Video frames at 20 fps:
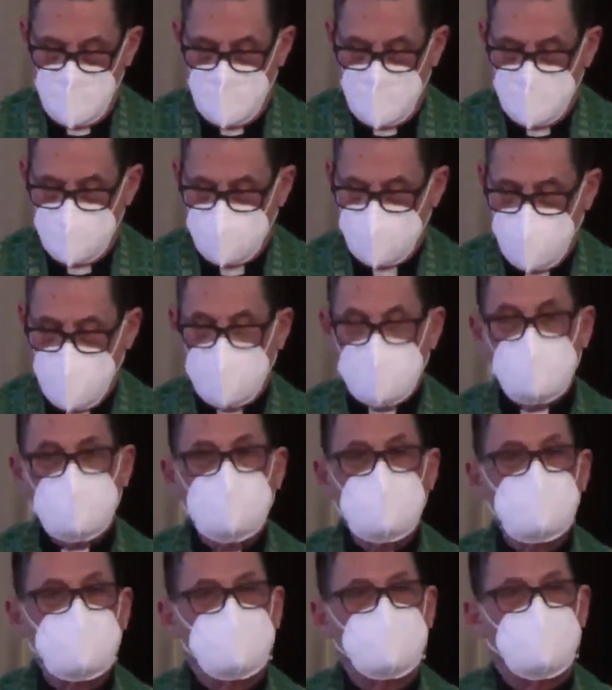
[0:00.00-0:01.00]

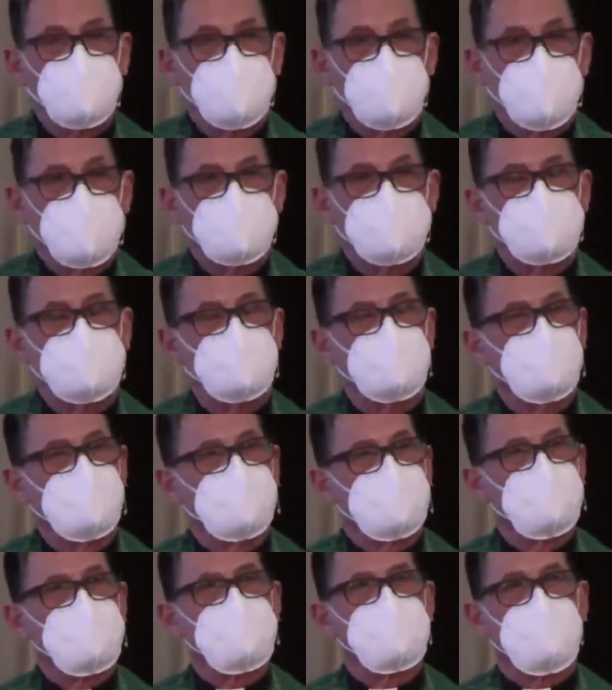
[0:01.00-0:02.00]
Second, I think we
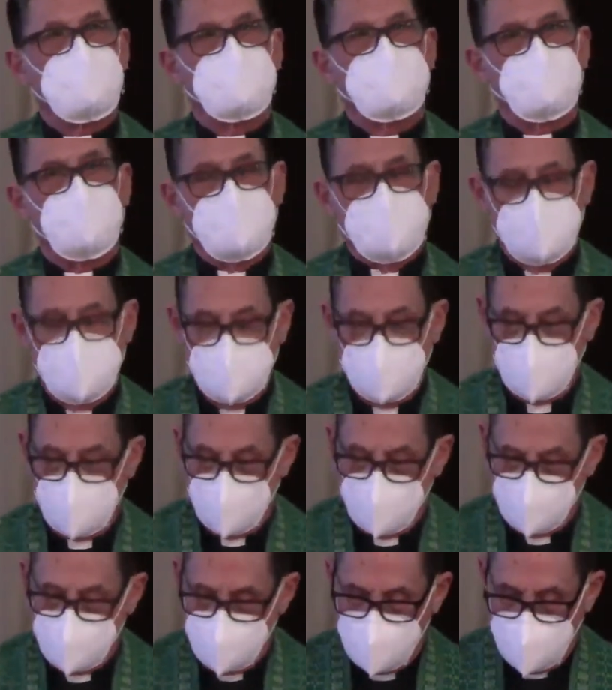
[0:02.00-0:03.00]
must separate in our
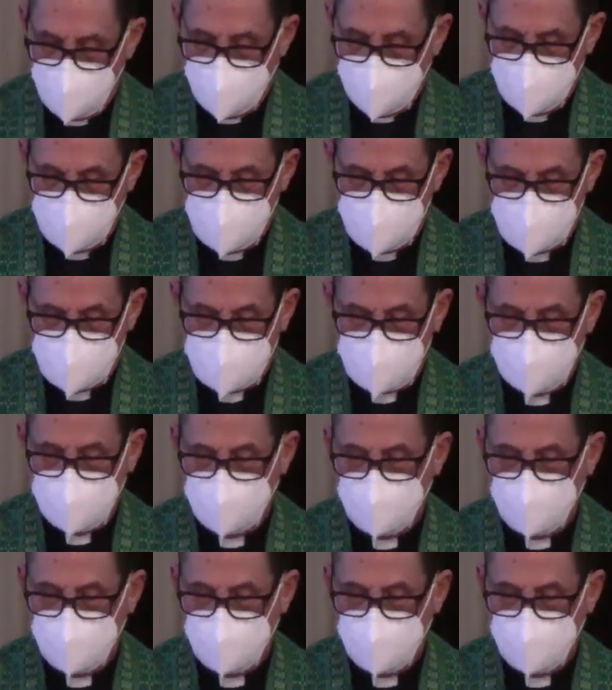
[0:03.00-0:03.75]
own minds